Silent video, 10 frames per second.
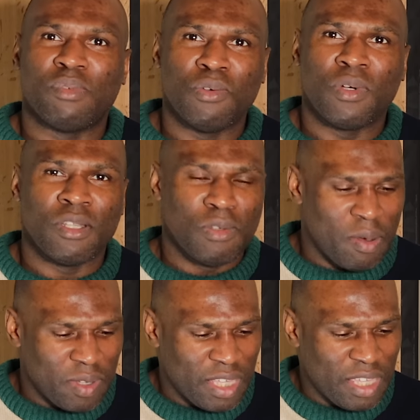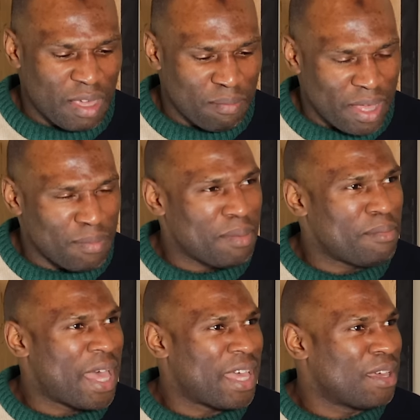Still gonna do, I'm gonna get my man
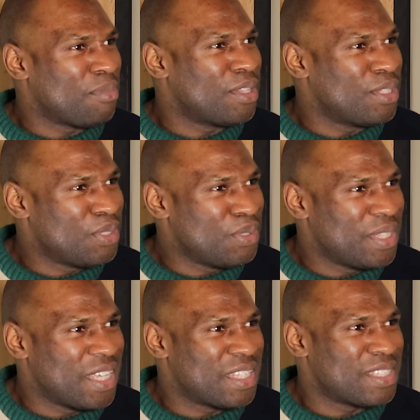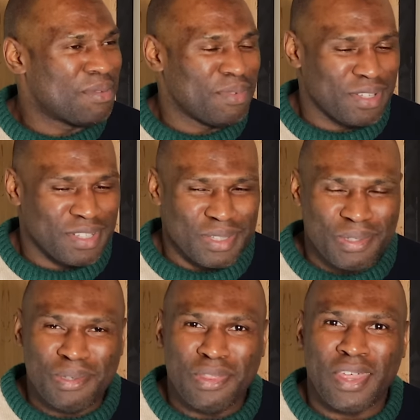back. I'm gonna do this. I'm gonna
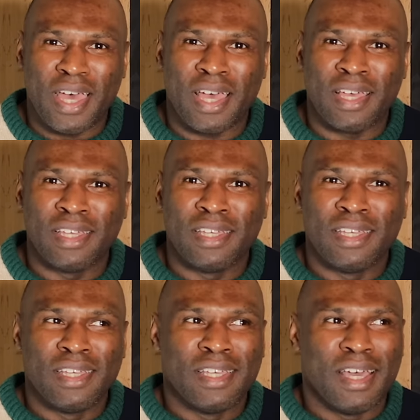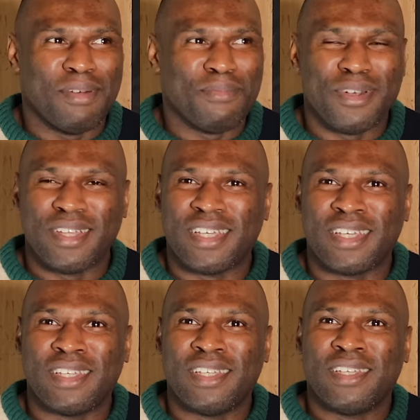do that. I'm
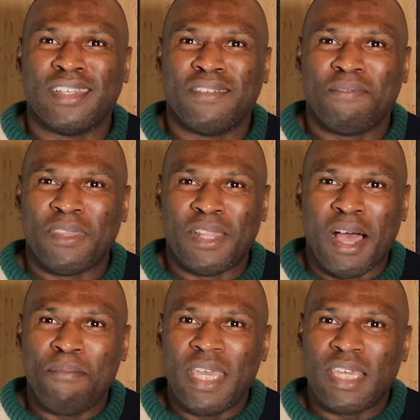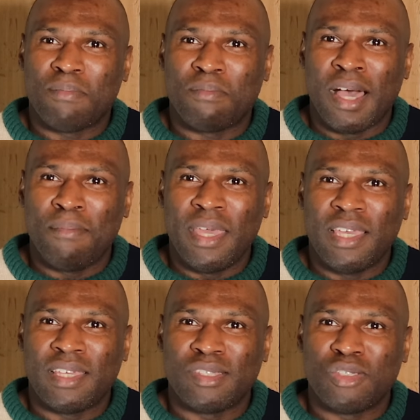gonna, you know, I'm making
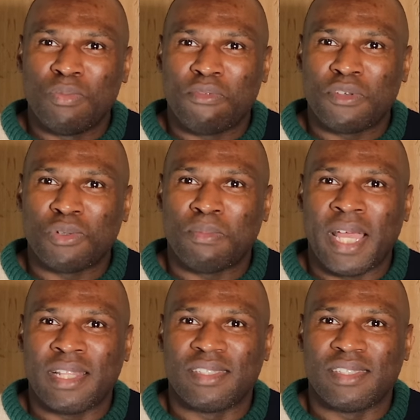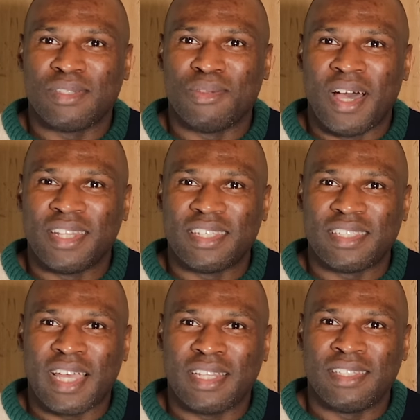superficial plans, not
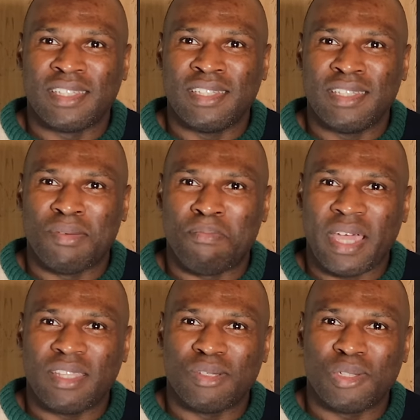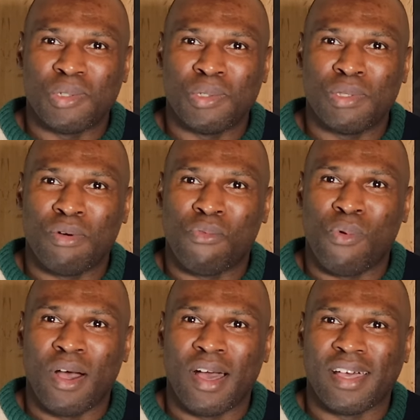understanding the magnitude of
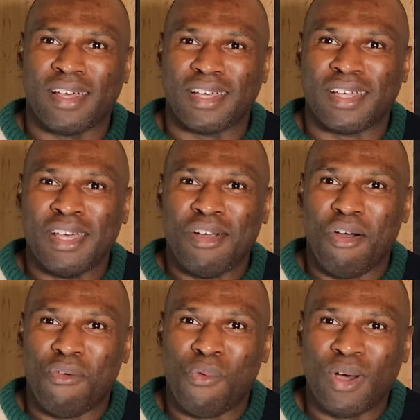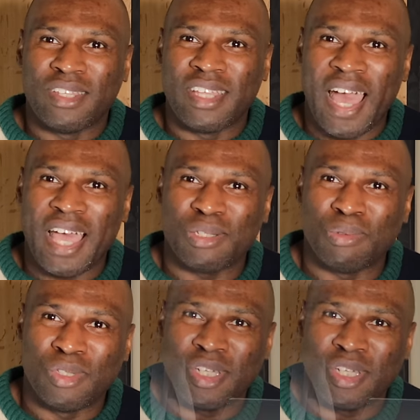what of what the actual